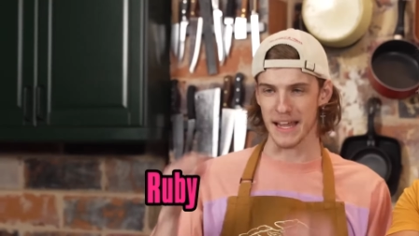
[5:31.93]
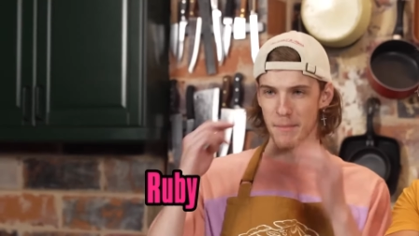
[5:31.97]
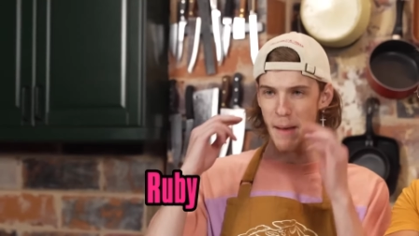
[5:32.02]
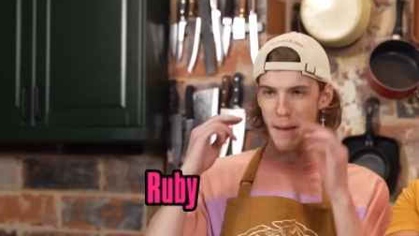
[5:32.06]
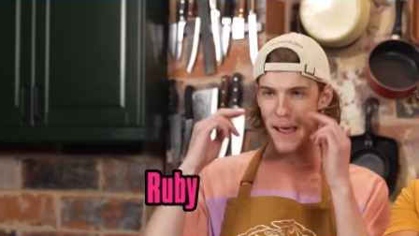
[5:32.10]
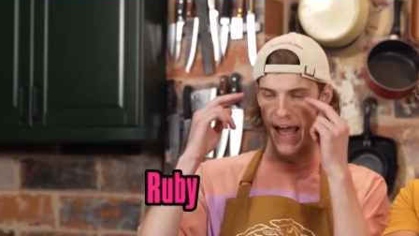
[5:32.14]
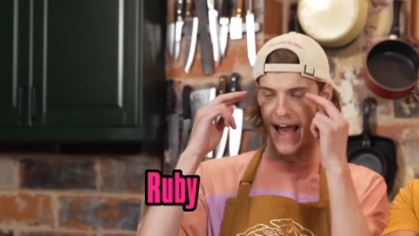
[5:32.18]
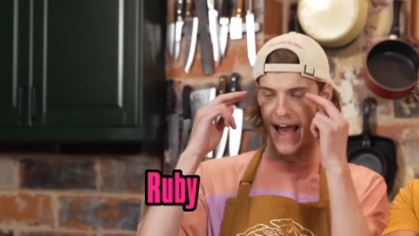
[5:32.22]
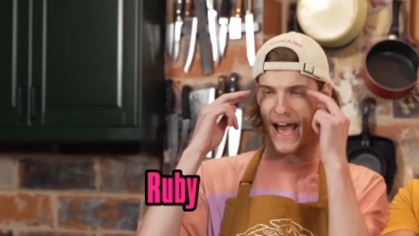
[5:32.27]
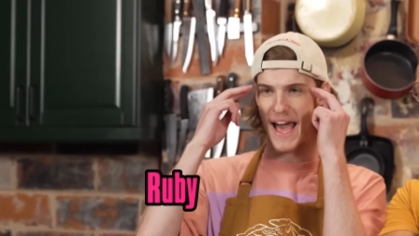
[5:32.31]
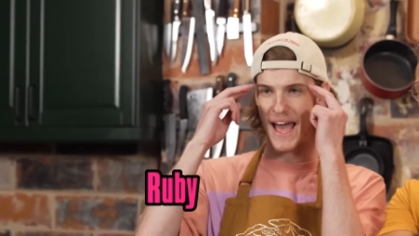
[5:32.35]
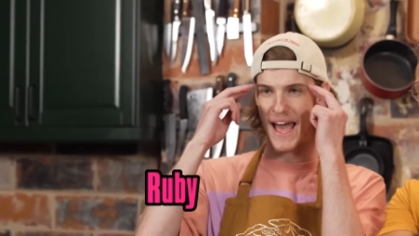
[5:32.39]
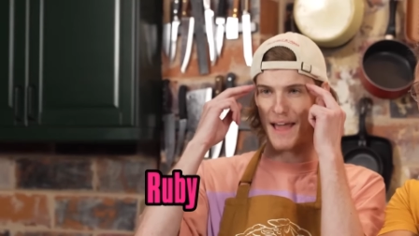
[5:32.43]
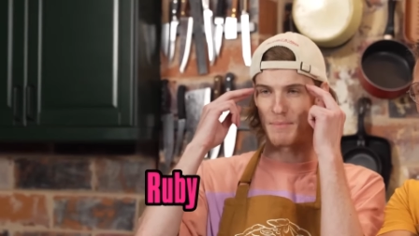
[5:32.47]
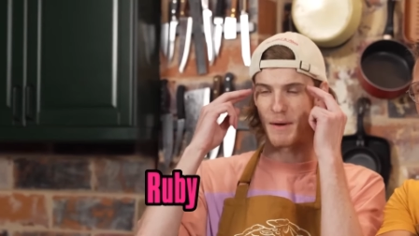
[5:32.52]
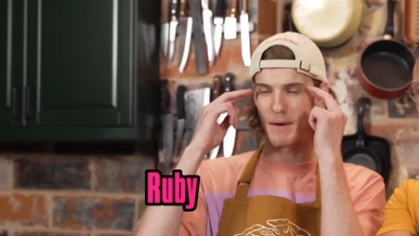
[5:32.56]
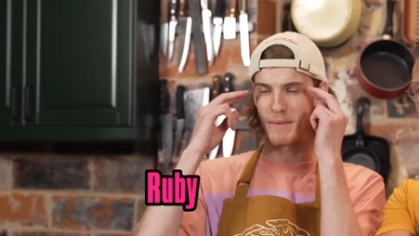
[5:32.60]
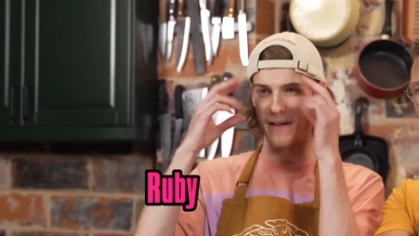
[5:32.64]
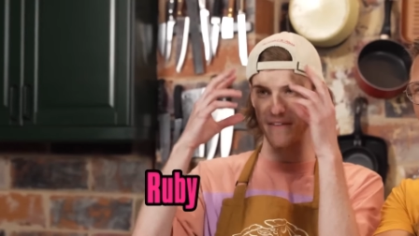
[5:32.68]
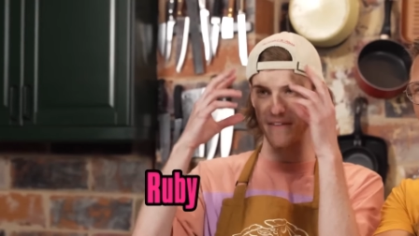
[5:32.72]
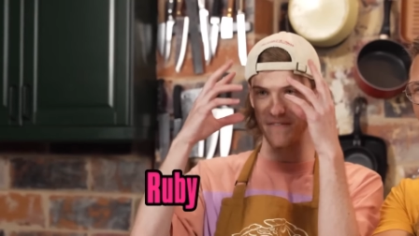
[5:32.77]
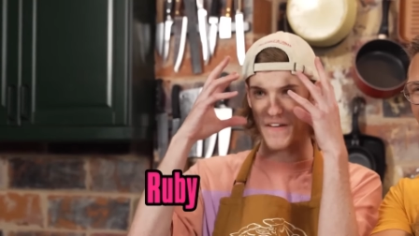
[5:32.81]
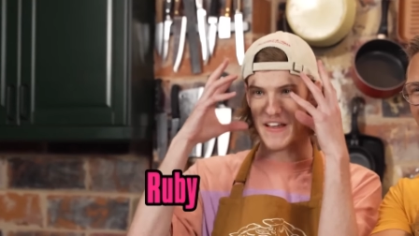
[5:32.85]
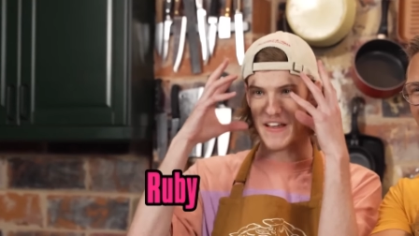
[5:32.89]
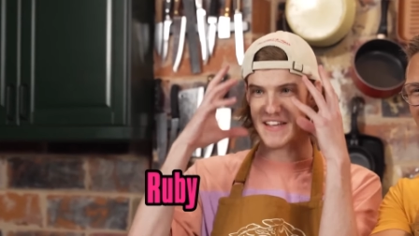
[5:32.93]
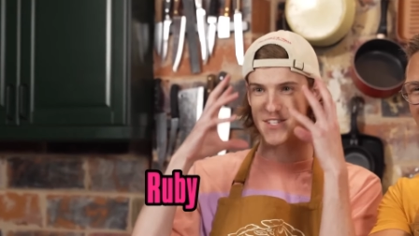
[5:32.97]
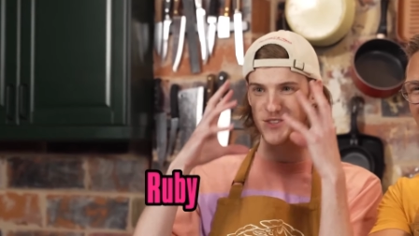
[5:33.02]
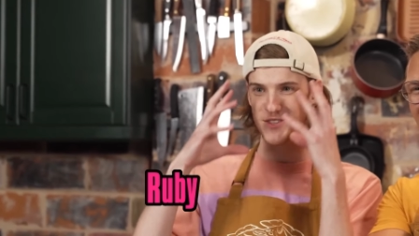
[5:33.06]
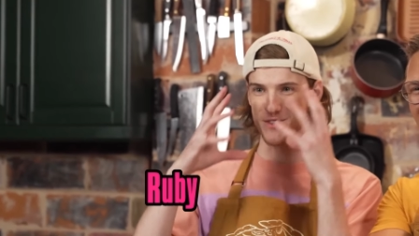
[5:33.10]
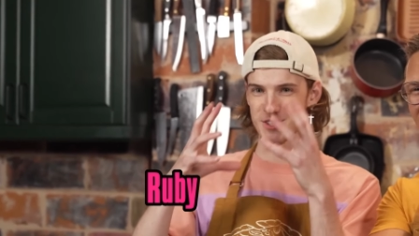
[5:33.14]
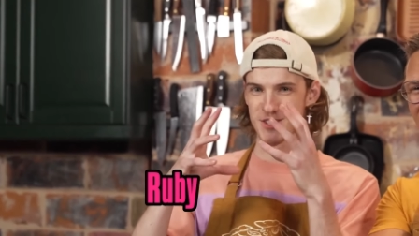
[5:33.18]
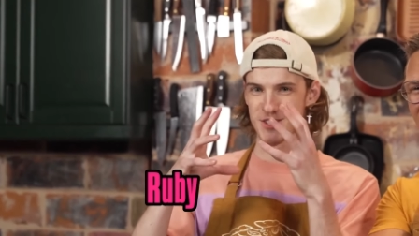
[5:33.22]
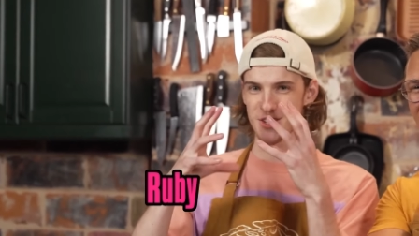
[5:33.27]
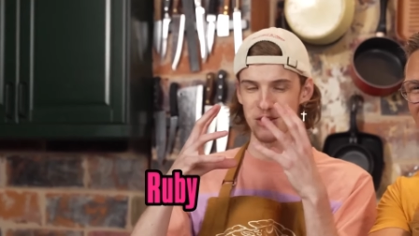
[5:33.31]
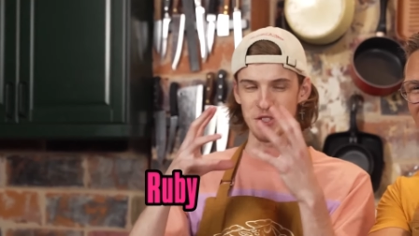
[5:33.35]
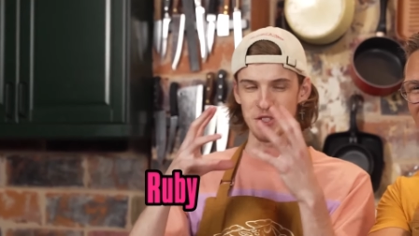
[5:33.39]
Like in my head, but my
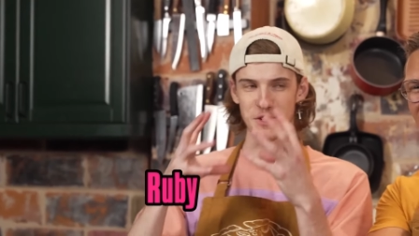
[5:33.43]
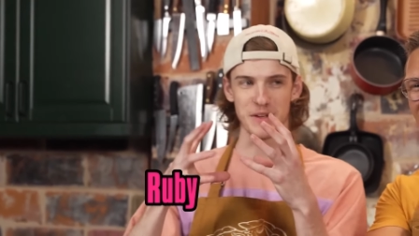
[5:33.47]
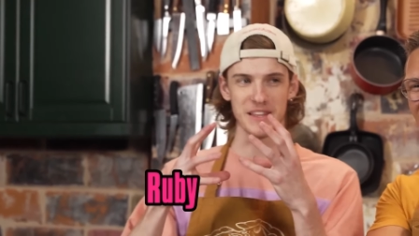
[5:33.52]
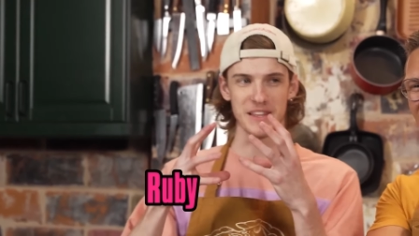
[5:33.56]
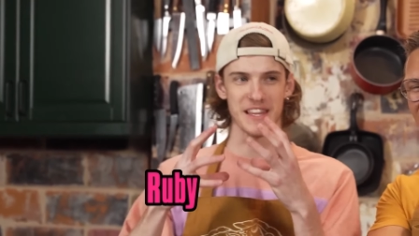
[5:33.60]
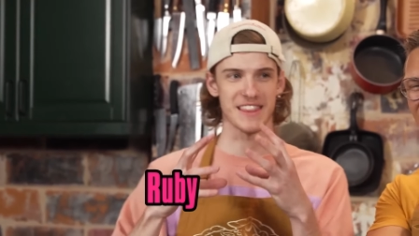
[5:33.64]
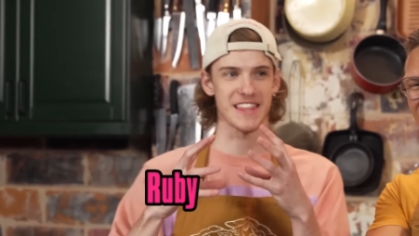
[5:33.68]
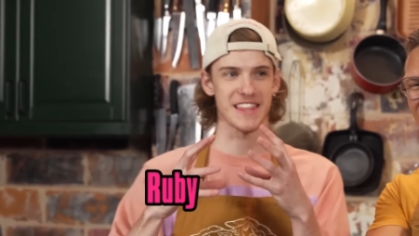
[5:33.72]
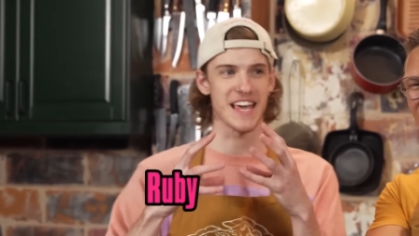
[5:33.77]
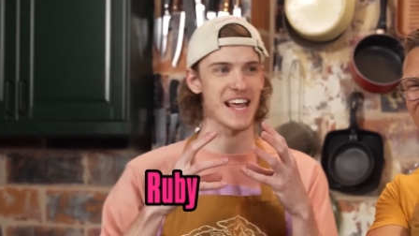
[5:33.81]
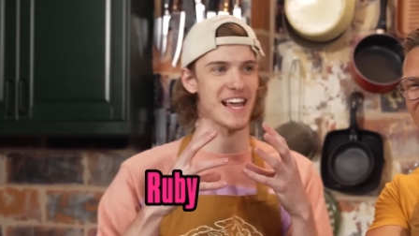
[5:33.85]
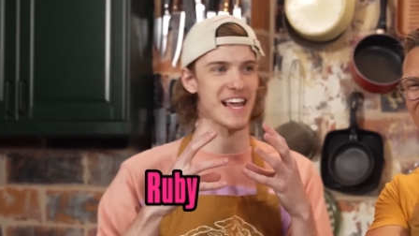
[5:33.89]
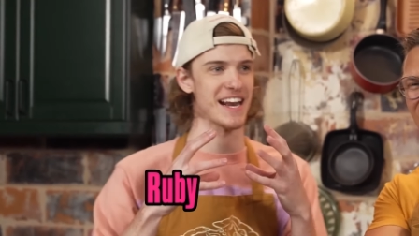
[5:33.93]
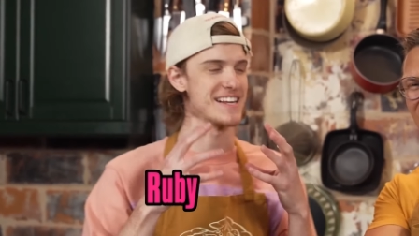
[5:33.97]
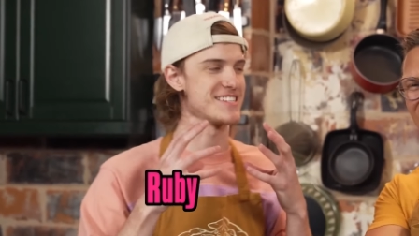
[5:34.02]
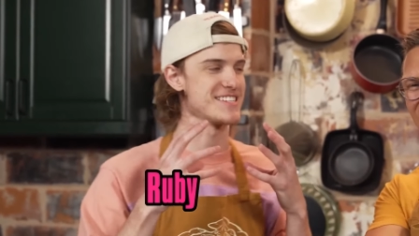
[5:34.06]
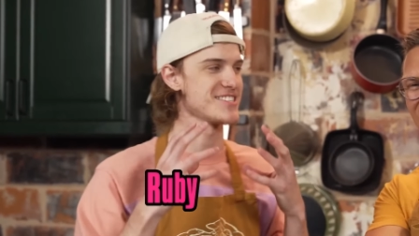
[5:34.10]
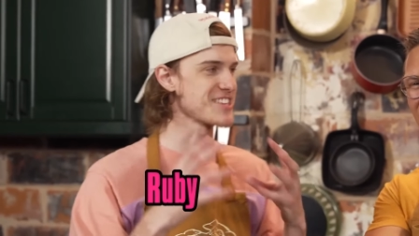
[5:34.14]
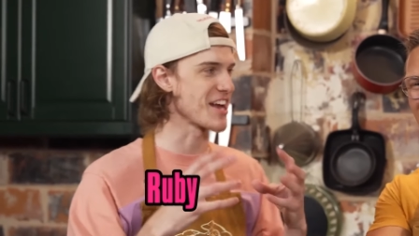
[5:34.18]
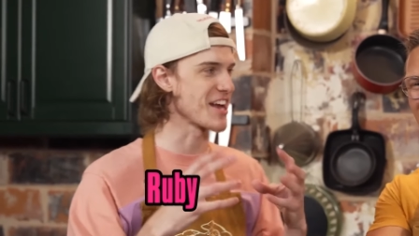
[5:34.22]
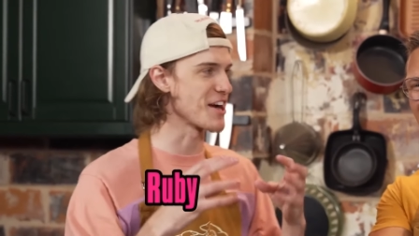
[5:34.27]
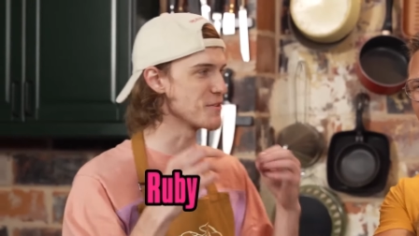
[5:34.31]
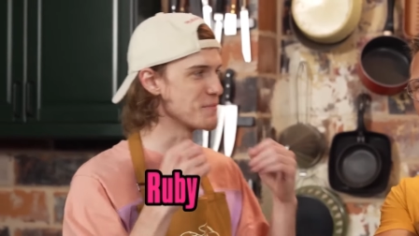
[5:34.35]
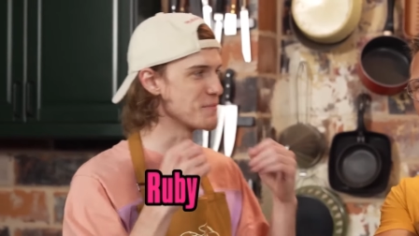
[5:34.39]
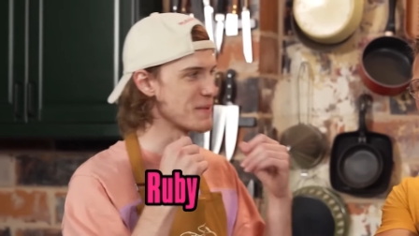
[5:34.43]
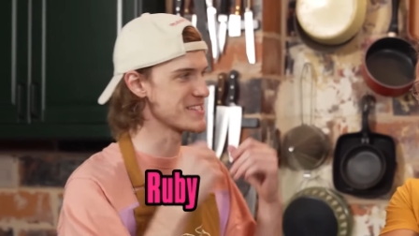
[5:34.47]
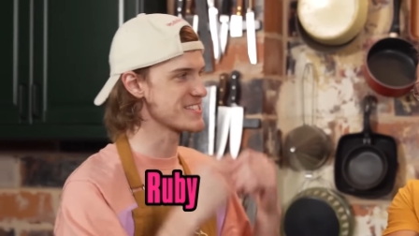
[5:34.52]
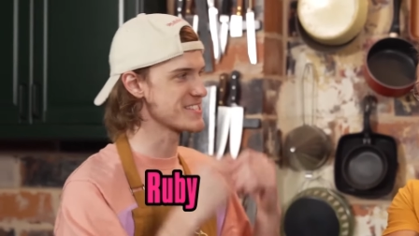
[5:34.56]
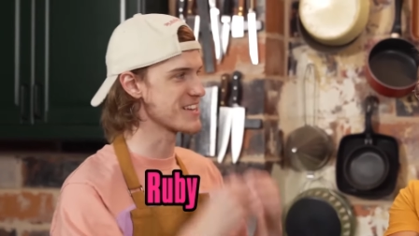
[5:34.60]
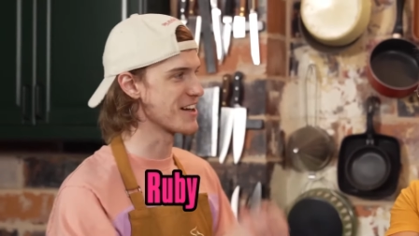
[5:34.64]
face is still doing the thing, and I scared